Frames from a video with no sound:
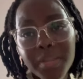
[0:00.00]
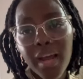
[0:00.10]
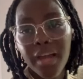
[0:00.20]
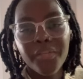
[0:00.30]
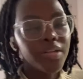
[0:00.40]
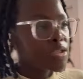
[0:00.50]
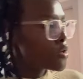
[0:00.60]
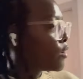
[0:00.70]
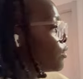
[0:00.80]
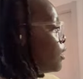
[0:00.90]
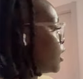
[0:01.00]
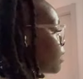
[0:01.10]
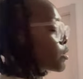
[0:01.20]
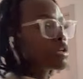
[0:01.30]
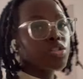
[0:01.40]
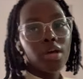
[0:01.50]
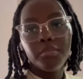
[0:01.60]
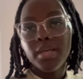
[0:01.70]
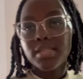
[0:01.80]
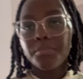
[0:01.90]
hungry, so I'm gonna try and
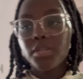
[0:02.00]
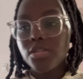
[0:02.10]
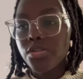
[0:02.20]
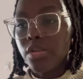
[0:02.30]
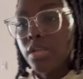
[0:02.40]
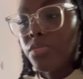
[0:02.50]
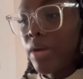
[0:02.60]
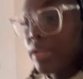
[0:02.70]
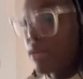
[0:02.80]
make something to eat right